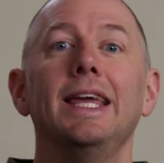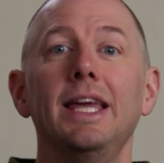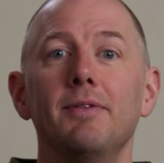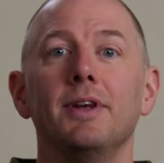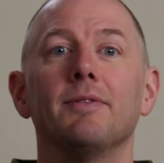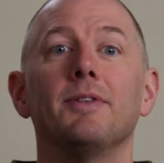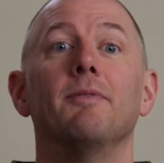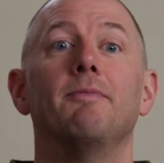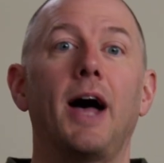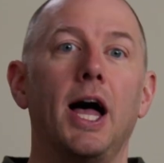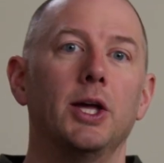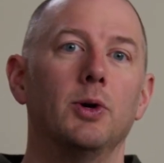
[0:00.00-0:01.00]
Even if the
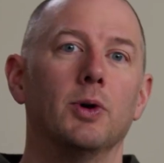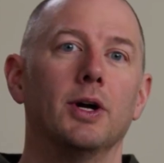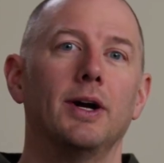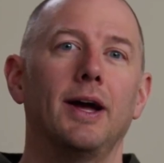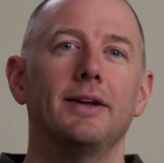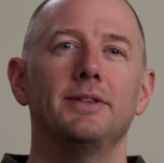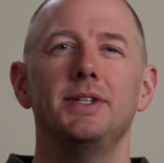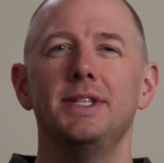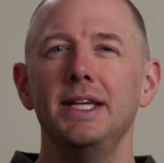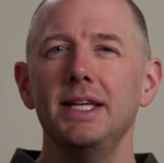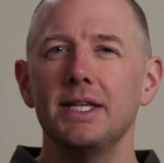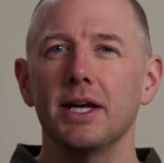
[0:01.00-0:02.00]
valuer had the
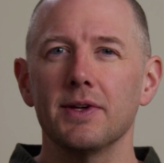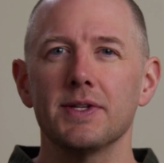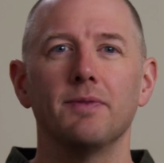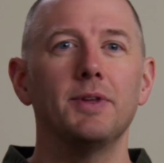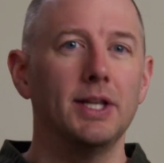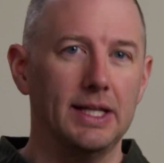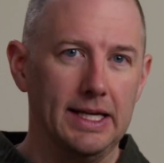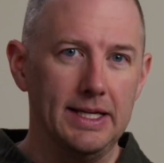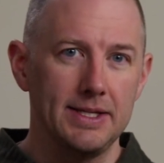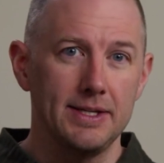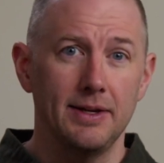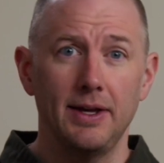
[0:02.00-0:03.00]
details of the
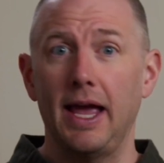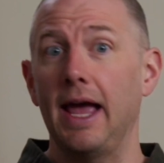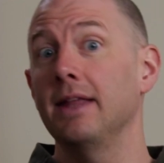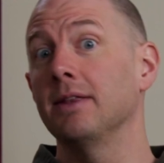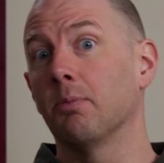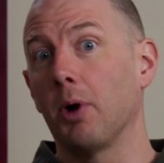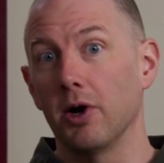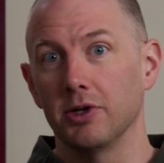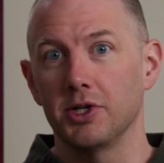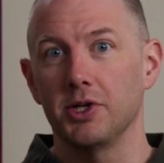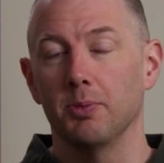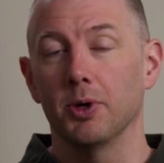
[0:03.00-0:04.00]
lease and the
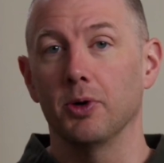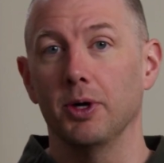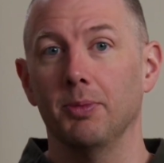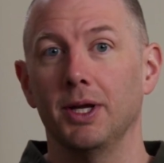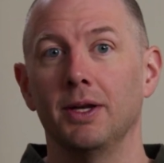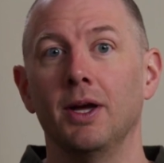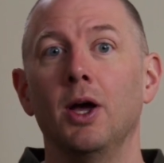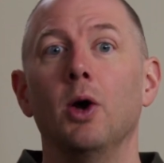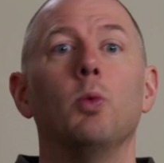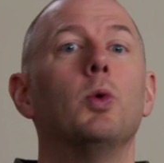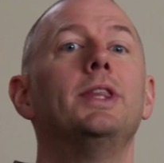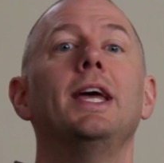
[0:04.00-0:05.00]
partnership agreement,
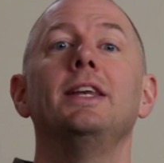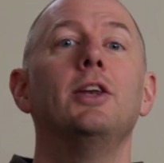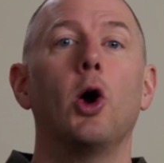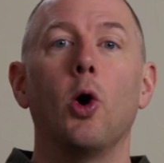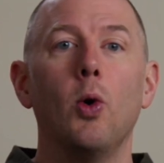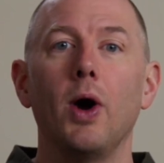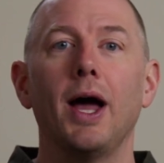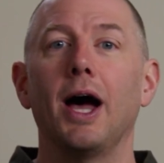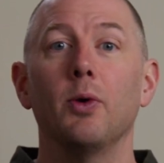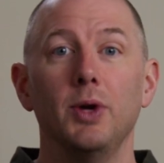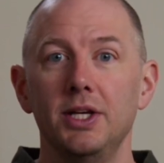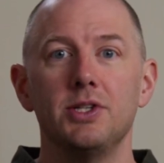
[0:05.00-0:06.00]
would they know
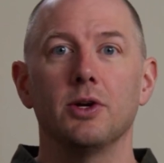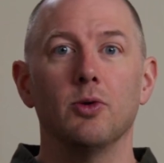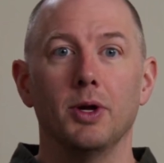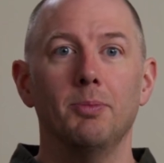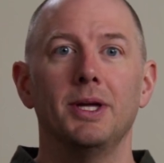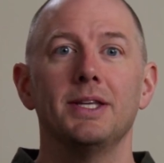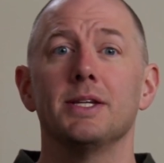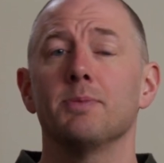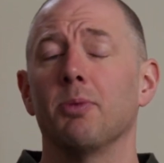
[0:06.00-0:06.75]
how each agreement is